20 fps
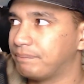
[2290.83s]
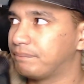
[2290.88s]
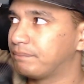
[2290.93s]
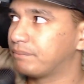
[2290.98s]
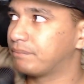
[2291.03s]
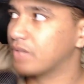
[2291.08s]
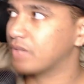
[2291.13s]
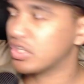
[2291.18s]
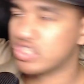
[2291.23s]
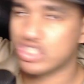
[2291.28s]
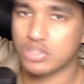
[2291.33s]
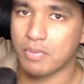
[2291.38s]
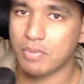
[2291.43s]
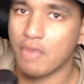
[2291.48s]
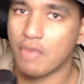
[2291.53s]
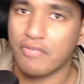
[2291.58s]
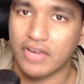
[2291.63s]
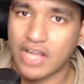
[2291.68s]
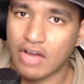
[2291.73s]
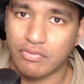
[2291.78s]

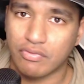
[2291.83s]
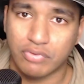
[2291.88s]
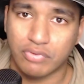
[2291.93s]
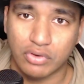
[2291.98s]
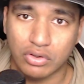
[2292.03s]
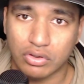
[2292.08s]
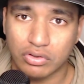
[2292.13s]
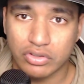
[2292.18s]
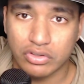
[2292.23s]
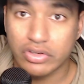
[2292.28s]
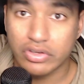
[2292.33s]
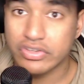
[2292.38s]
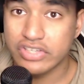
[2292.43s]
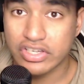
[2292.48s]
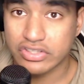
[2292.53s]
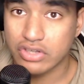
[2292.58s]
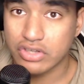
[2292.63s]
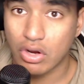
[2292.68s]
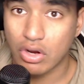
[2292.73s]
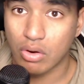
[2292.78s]
Smurf account for
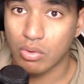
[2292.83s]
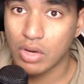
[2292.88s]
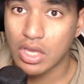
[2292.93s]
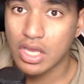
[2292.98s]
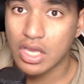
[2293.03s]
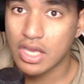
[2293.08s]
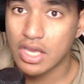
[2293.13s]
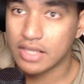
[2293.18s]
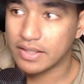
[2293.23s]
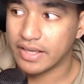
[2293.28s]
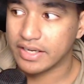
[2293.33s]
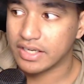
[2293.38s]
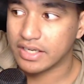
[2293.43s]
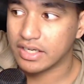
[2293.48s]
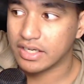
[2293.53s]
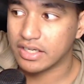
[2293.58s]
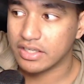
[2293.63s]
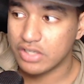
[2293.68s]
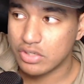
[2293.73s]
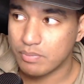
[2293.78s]
CSGO. Like
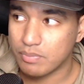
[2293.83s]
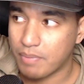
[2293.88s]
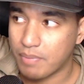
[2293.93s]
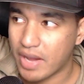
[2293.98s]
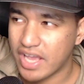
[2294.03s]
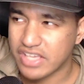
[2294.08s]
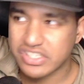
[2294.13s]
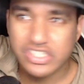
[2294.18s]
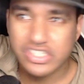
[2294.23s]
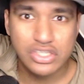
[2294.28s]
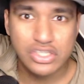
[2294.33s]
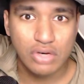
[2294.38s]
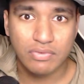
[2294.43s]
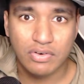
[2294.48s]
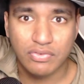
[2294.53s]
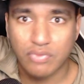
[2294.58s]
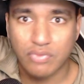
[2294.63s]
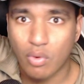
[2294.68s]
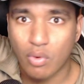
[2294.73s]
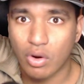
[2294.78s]
you buy a Silver
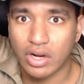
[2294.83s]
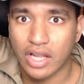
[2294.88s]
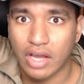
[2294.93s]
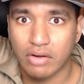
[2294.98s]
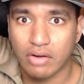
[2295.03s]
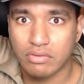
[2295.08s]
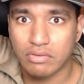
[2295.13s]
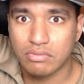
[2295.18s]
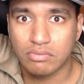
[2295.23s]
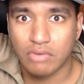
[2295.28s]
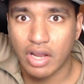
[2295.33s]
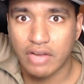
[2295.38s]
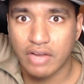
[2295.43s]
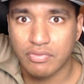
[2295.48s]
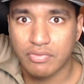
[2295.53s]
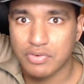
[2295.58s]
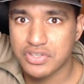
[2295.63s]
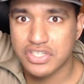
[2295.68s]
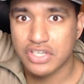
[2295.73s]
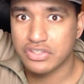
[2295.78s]
4 account, right,
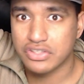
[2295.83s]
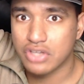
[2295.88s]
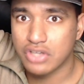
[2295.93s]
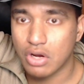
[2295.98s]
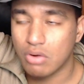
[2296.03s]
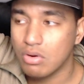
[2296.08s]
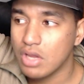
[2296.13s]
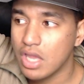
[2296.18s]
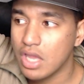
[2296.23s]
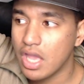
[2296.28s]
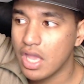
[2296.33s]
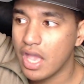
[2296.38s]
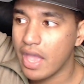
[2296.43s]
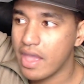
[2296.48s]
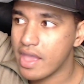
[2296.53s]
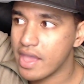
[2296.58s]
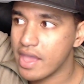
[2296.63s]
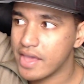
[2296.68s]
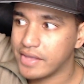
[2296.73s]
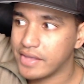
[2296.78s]
for CSGO.
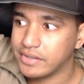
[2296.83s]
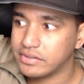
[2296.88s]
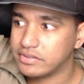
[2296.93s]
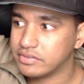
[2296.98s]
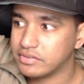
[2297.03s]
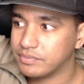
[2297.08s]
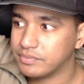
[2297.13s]
And